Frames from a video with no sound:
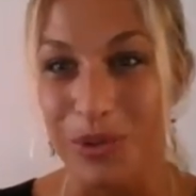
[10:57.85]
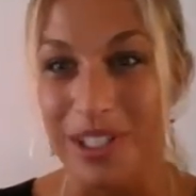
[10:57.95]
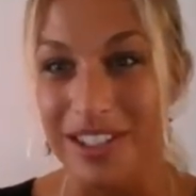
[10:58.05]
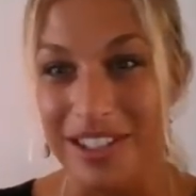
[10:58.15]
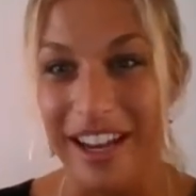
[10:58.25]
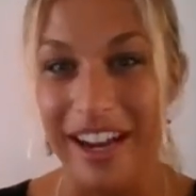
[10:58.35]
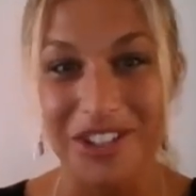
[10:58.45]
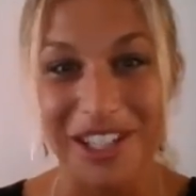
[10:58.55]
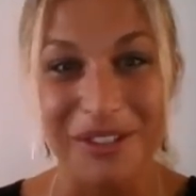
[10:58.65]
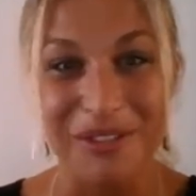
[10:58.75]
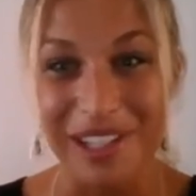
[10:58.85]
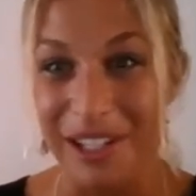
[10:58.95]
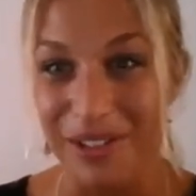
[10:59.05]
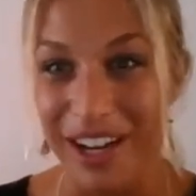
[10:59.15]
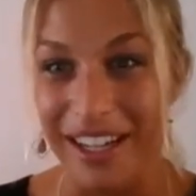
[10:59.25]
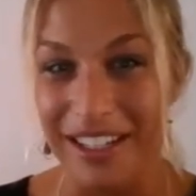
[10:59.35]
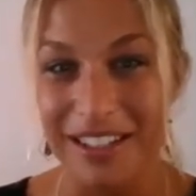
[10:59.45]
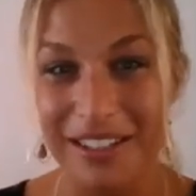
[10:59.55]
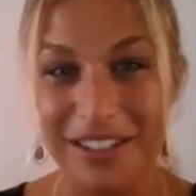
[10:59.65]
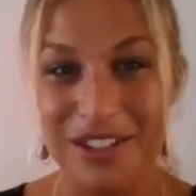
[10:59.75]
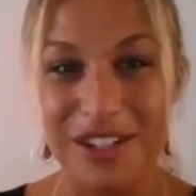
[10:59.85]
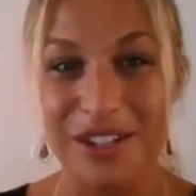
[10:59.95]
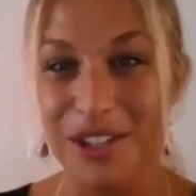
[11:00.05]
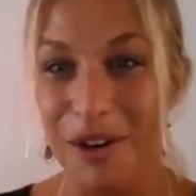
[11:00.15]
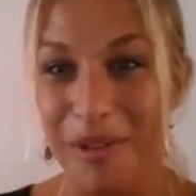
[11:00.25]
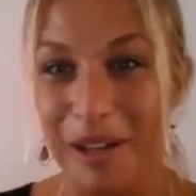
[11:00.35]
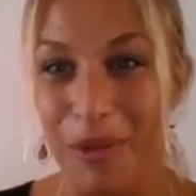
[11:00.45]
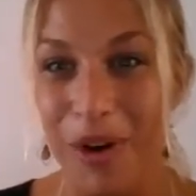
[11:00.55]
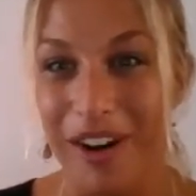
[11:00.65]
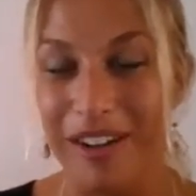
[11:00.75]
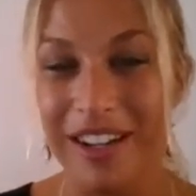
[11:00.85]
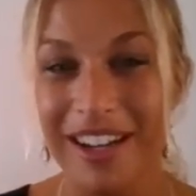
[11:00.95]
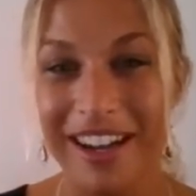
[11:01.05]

which is actually really great, because there are so many more